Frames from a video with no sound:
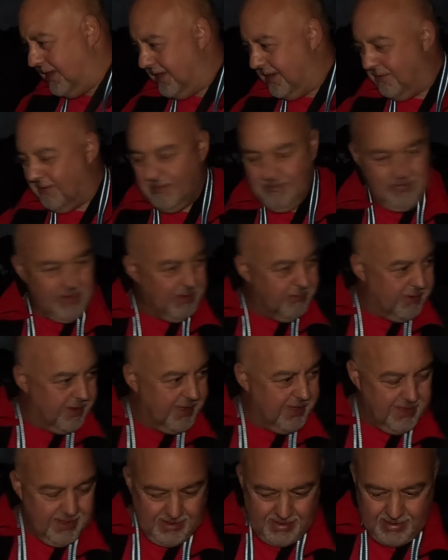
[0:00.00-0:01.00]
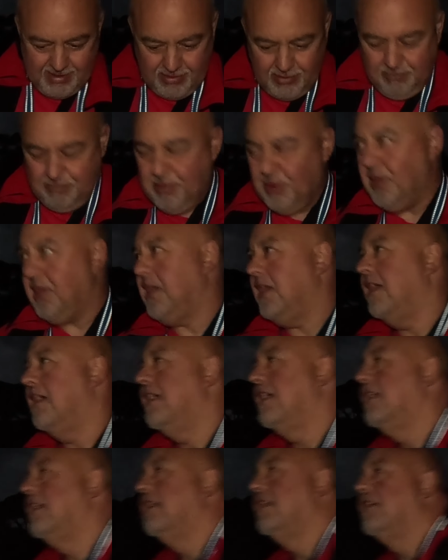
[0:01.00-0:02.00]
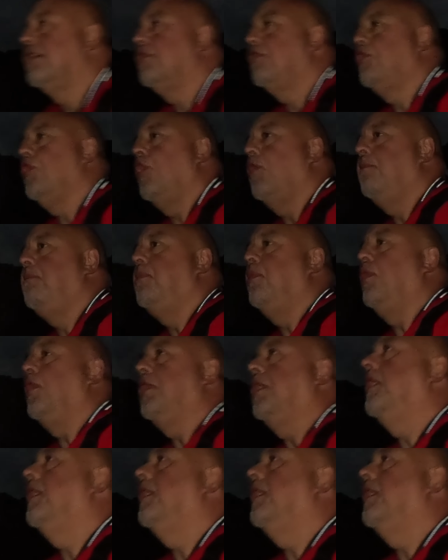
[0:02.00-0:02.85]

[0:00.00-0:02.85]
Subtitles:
come on, that way, good boy, good boy.